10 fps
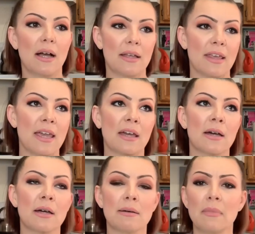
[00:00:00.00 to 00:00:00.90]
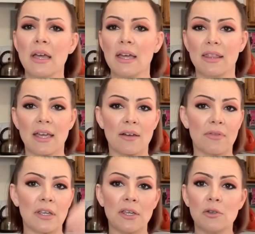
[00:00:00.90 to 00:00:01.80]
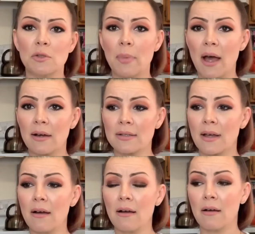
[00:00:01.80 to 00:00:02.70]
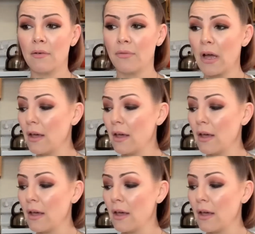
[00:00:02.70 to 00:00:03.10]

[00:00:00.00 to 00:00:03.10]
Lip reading: they have the huge bags of